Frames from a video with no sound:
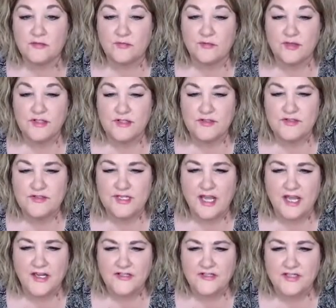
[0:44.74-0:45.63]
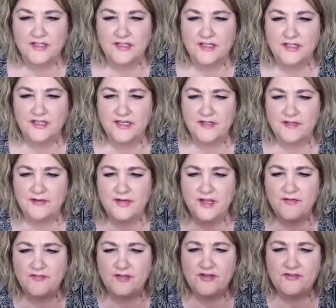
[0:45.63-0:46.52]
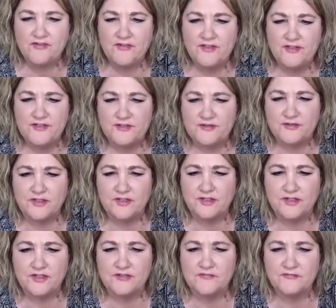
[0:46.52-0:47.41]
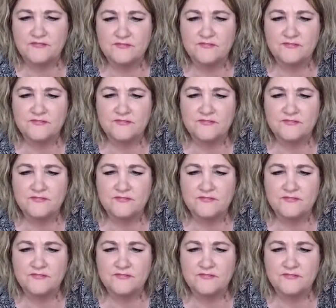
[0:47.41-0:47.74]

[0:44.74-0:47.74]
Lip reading: when you touch it. And I don't have any filter on.